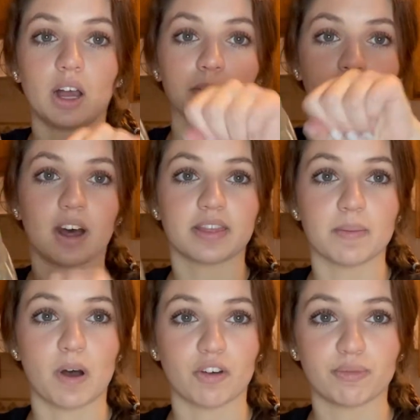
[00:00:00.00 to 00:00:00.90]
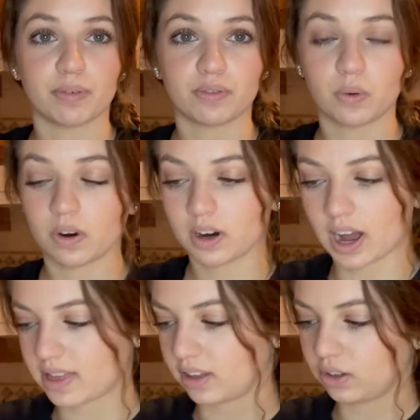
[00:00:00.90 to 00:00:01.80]
cut them off before.
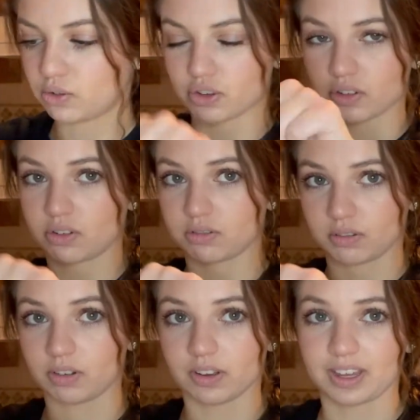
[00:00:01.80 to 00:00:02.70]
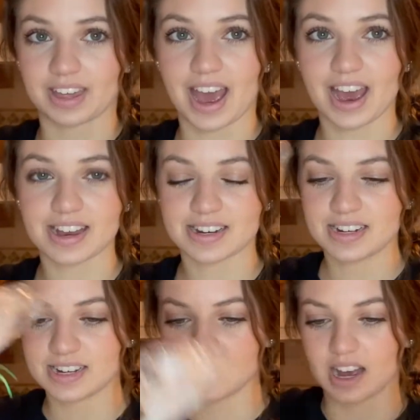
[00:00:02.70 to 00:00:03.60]
I think you just go like that.
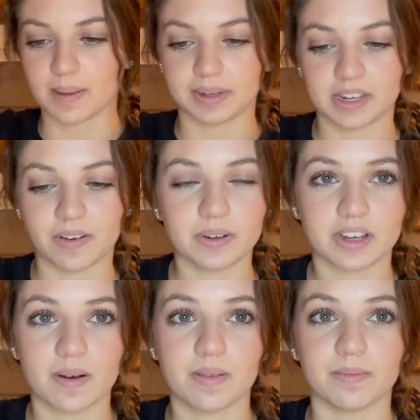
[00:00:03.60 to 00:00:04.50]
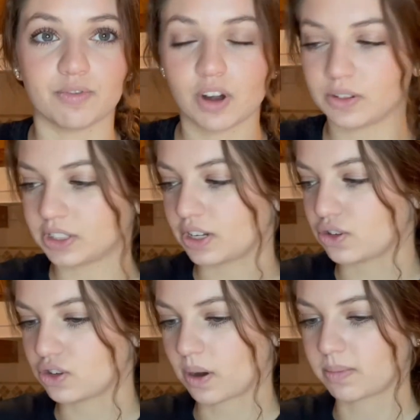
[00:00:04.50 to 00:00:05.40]
Because I've always gotten them
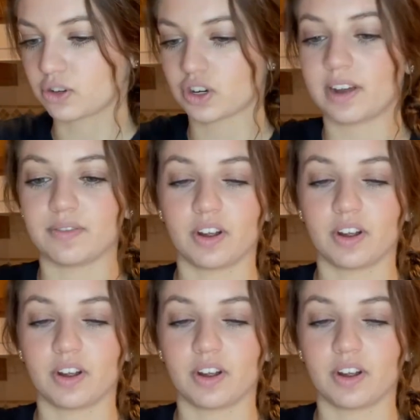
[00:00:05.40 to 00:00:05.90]
frozen, so I'm gonna try and figure